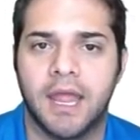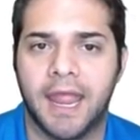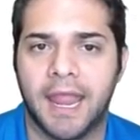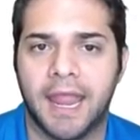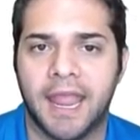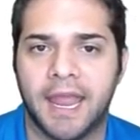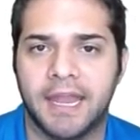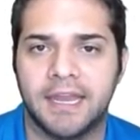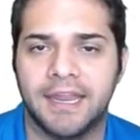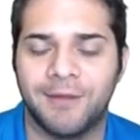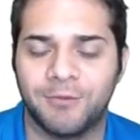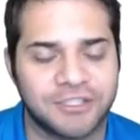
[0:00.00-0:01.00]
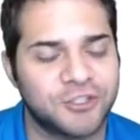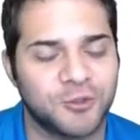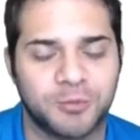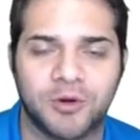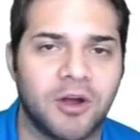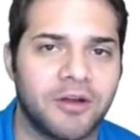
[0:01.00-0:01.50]
and it was
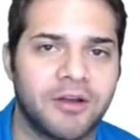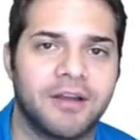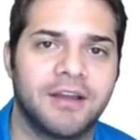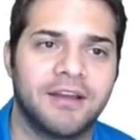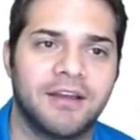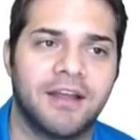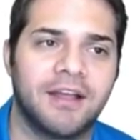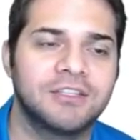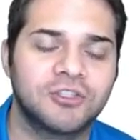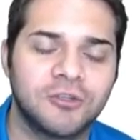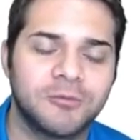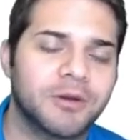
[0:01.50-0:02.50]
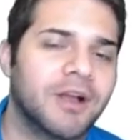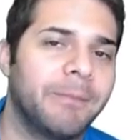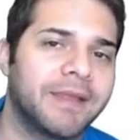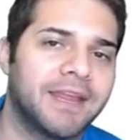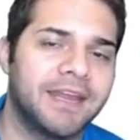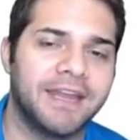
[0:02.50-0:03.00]
super hard, super
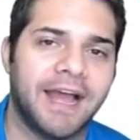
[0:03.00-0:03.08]
complicated.